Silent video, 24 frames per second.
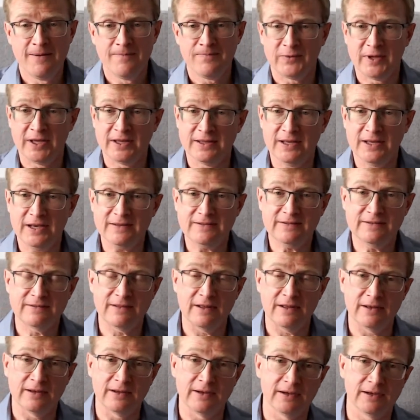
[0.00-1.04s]
And that's
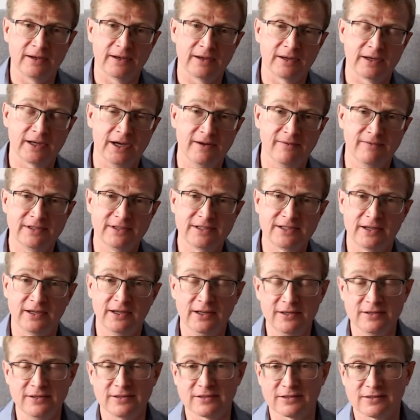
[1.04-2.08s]
kind of as an
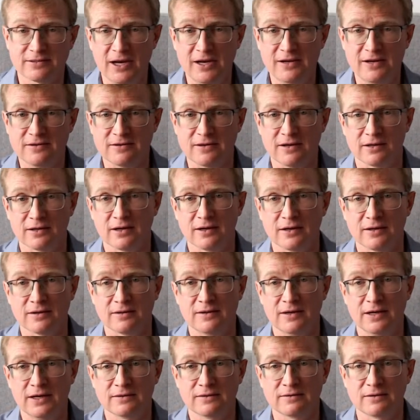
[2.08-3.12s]
illustration
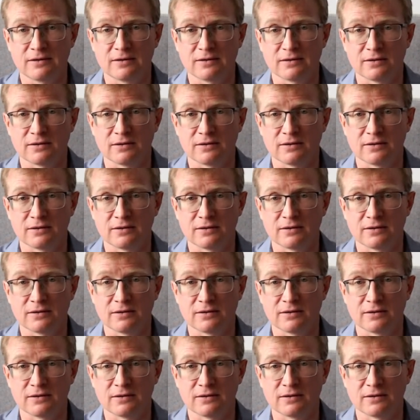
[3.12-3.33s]
that